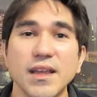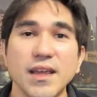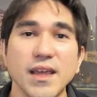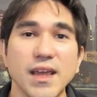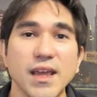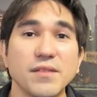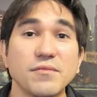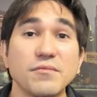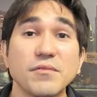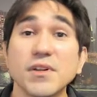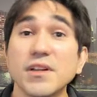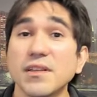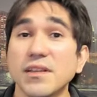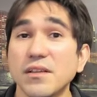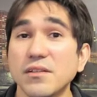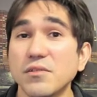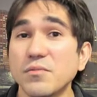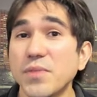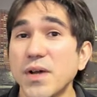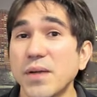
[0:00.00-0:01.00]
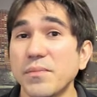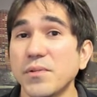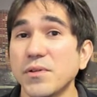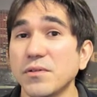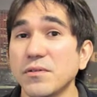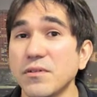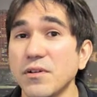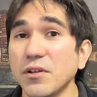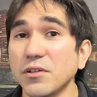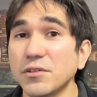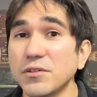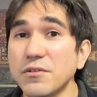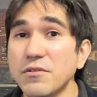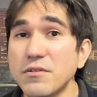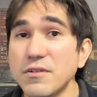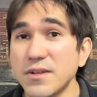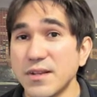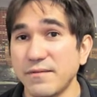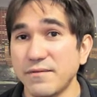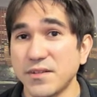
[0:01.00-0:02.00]
And one of the other popular
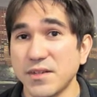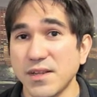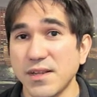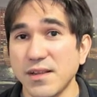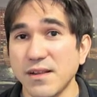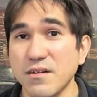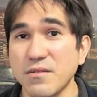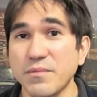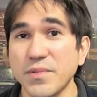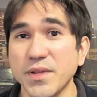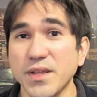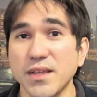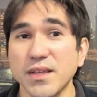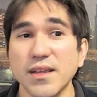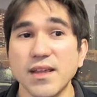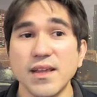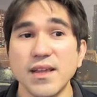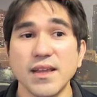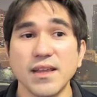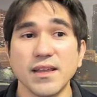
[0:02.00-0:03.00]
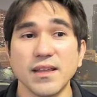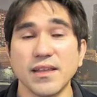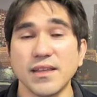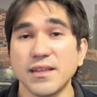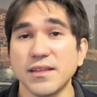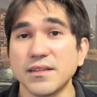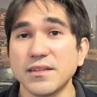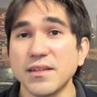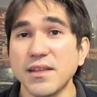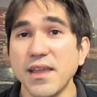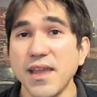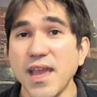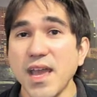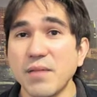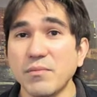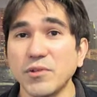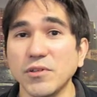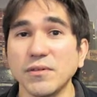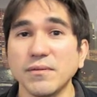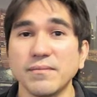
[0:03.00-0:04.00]
alternatives to ERB is
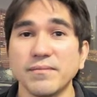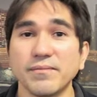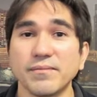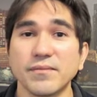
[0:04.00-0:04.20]
Haml.